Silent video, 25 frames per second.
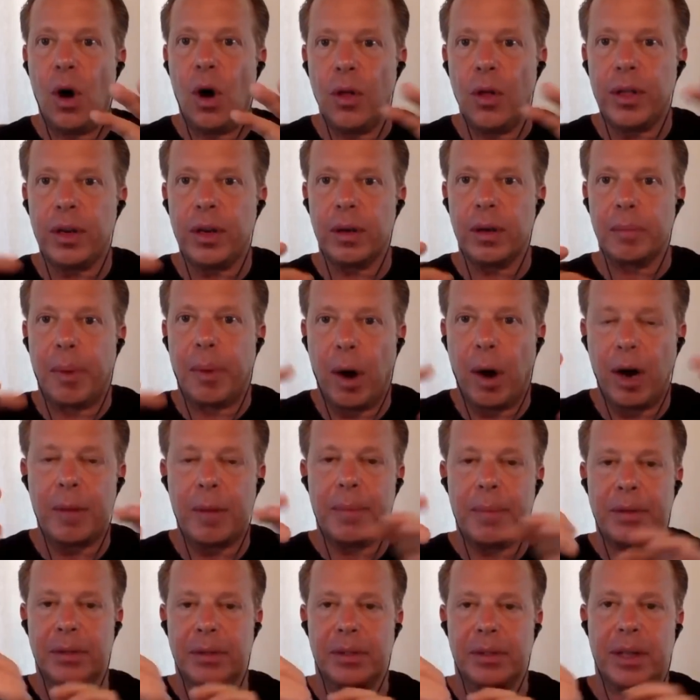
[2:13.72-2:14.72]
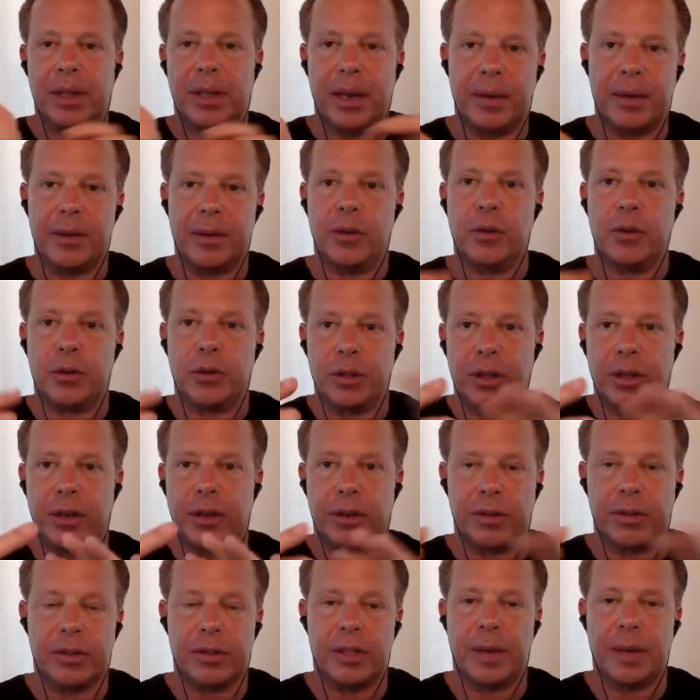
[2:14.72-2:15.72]
all the compartments that
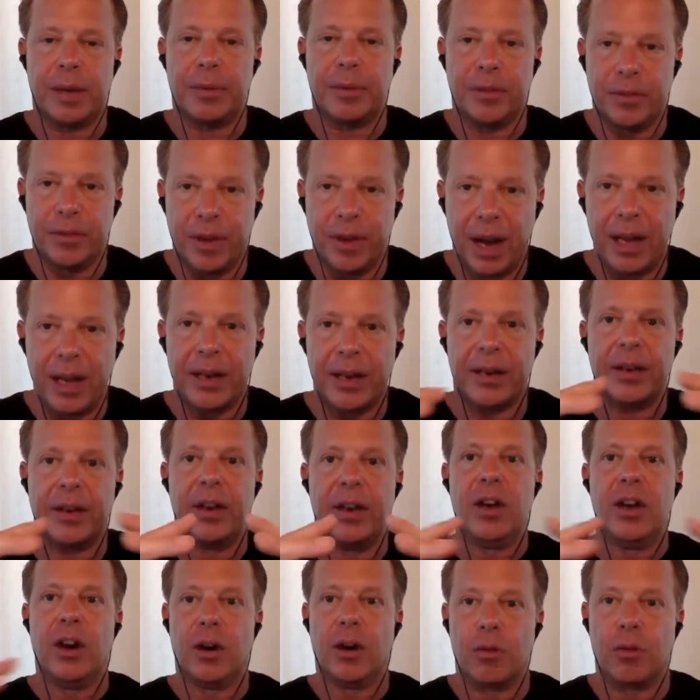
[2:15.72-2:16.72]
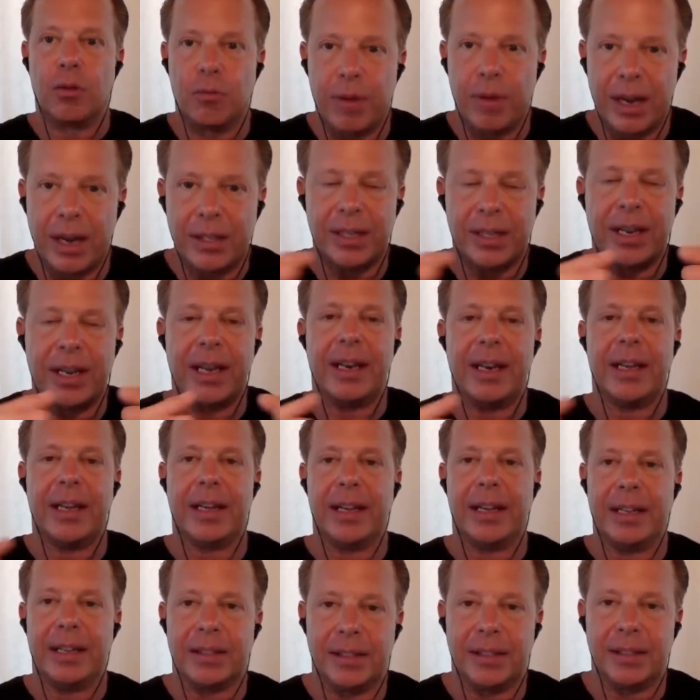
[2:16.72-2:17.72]
usually are subdivided are
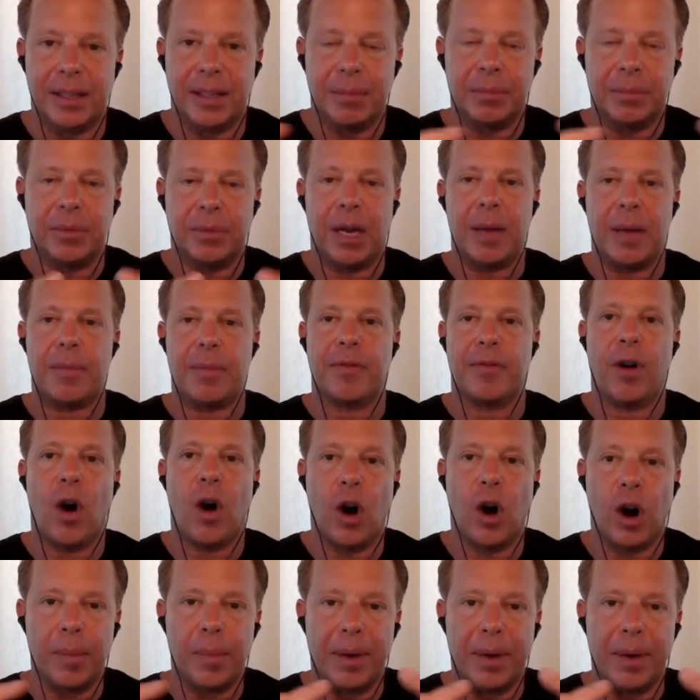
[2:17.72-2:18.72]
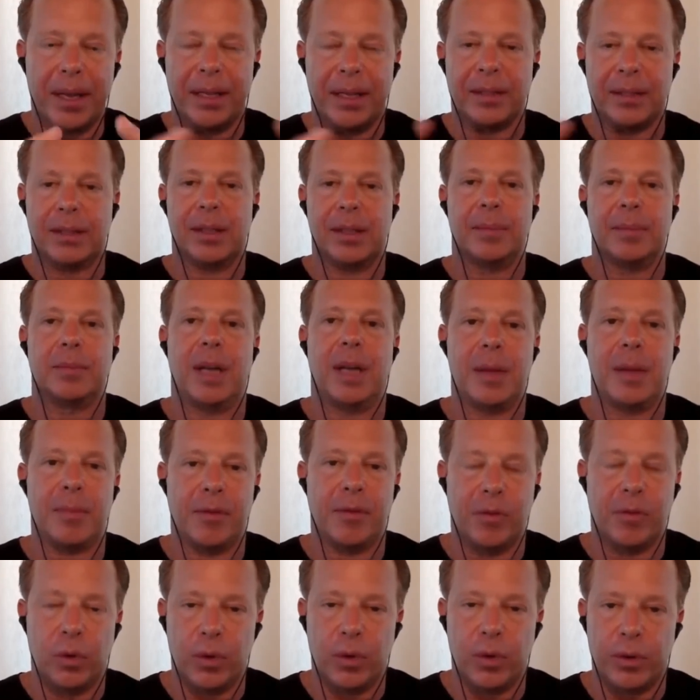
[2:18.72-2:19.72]
resonating in some type of harmony and some
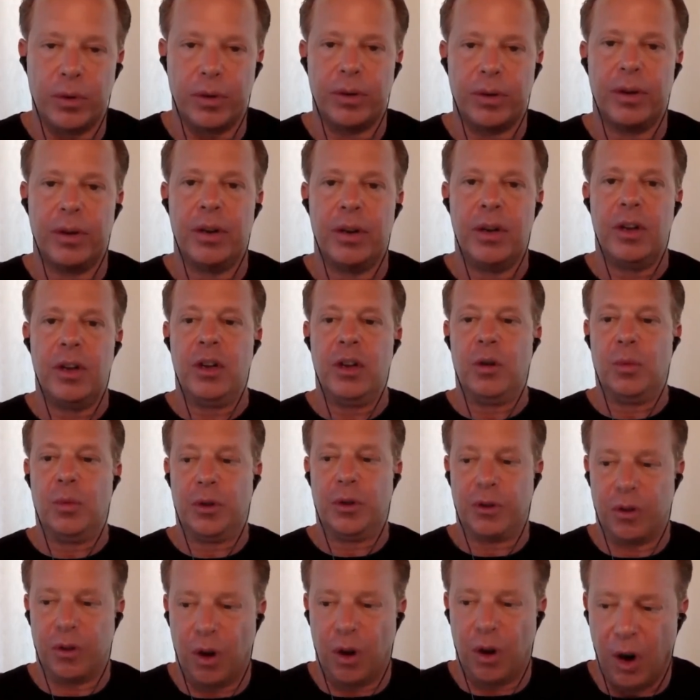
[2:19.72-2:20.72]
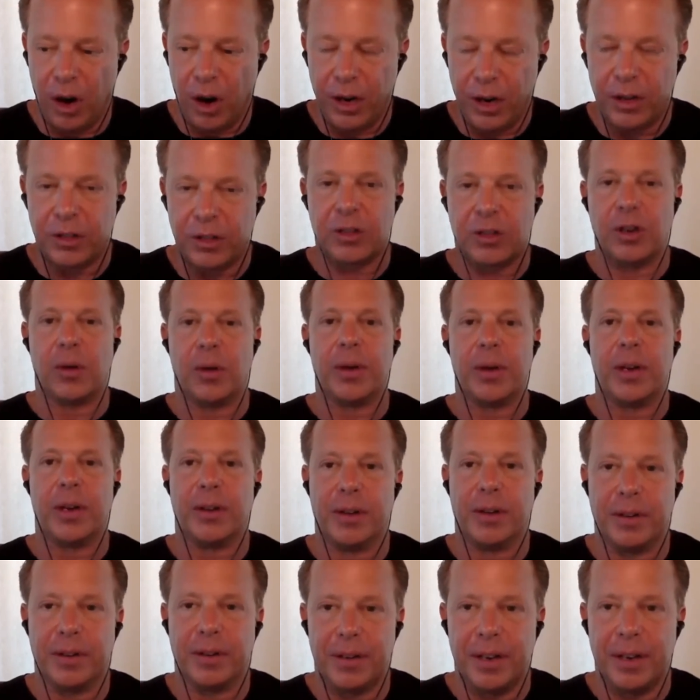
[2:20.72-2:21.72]
type of order. When your heart is
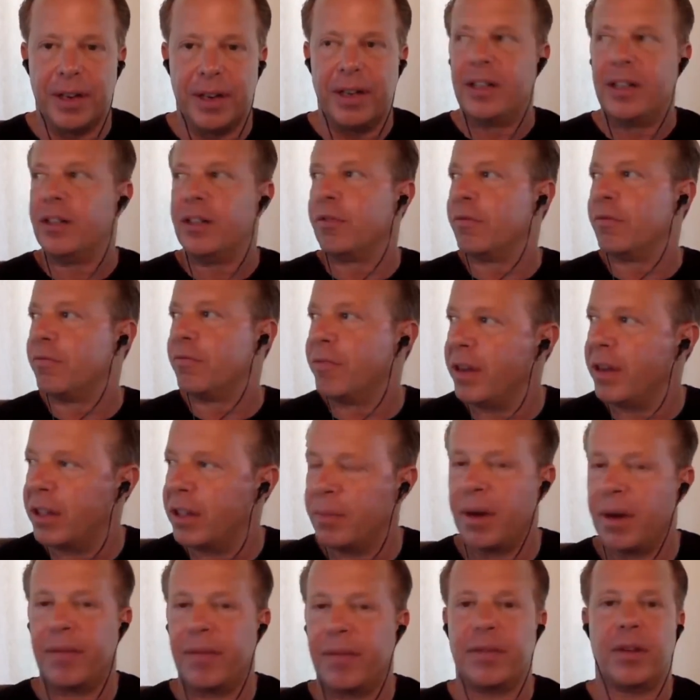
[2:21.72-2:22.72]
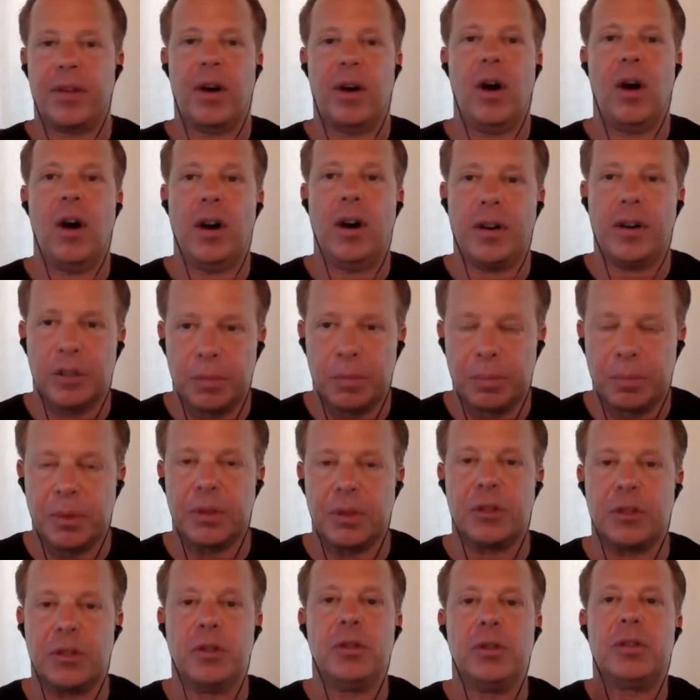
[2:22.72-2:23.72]
coherent, the rhythm of the heart is
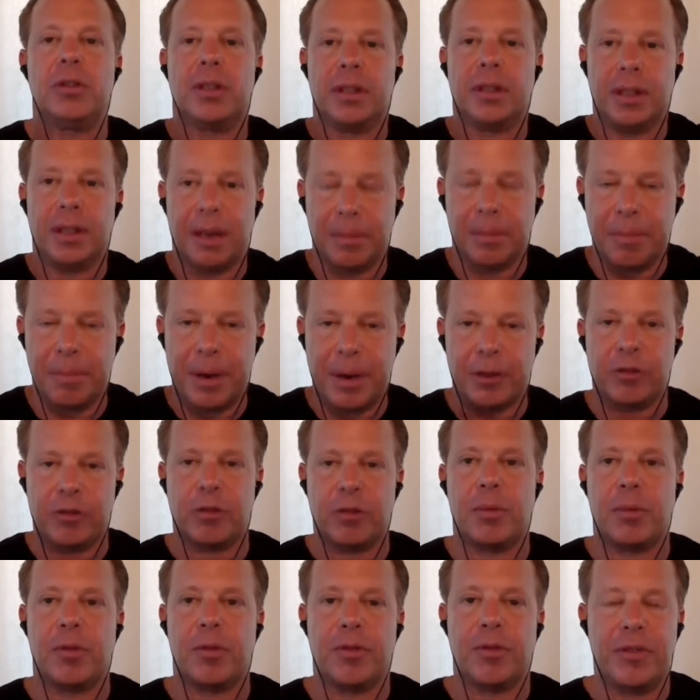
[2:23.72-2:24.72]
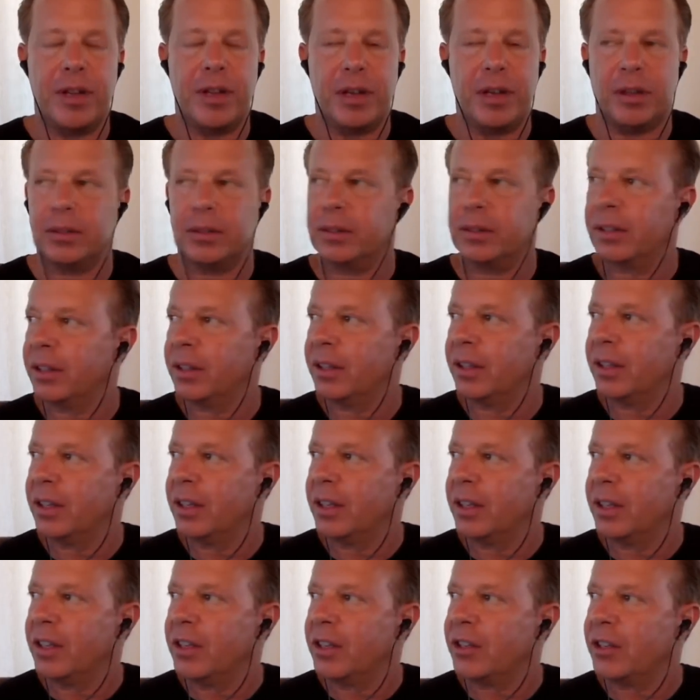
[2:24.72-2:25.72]
producing that measurable field.
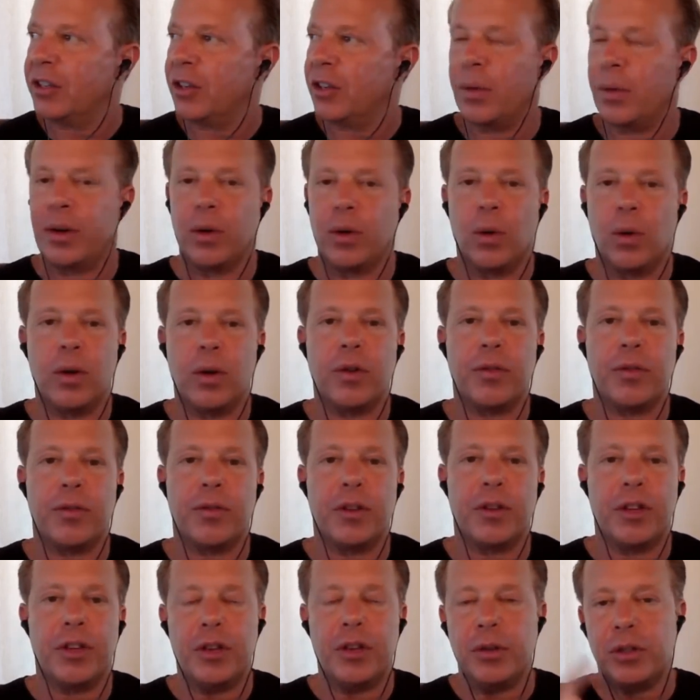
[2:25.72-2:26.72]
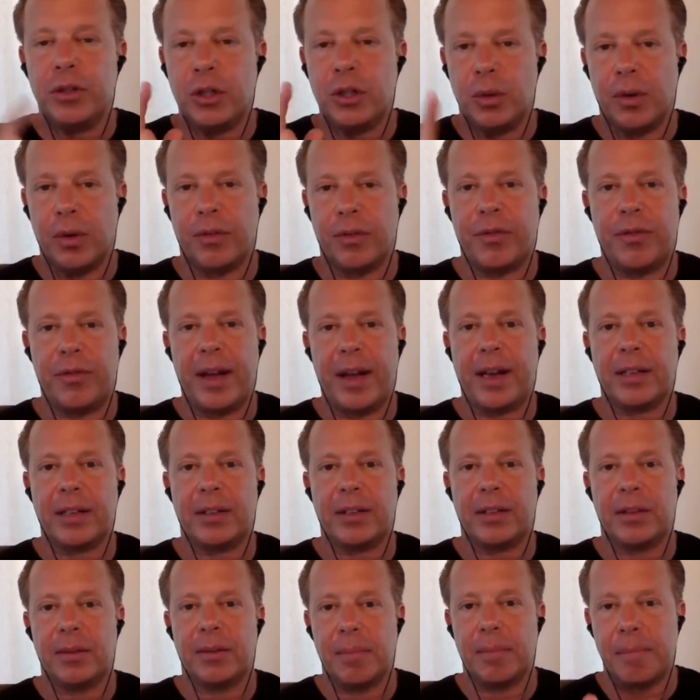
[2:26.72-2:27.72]
So in order for you to
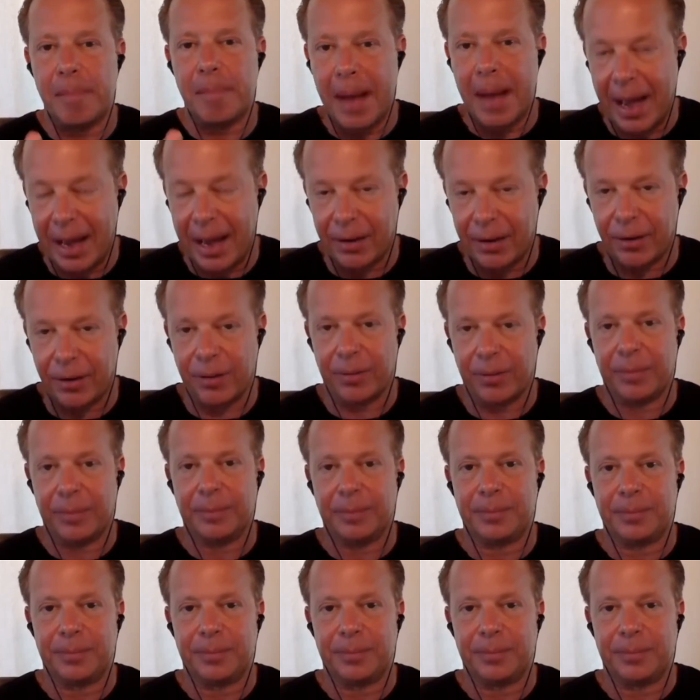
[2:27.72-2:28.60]
affect matter,